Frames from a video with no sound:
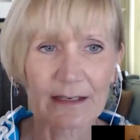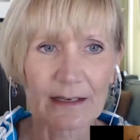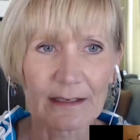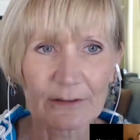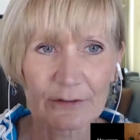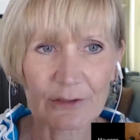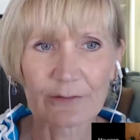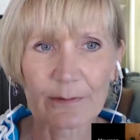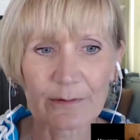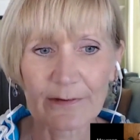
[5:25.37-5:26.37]
and i
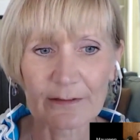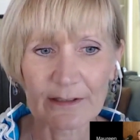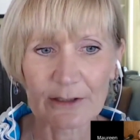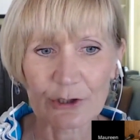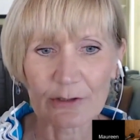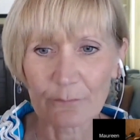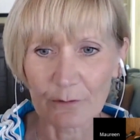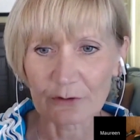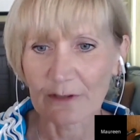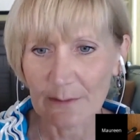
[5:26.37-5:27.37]
start from the foundation
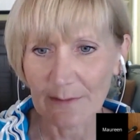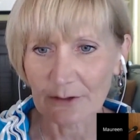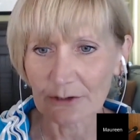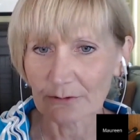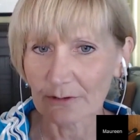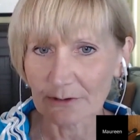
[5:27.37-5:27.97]
of what's right about you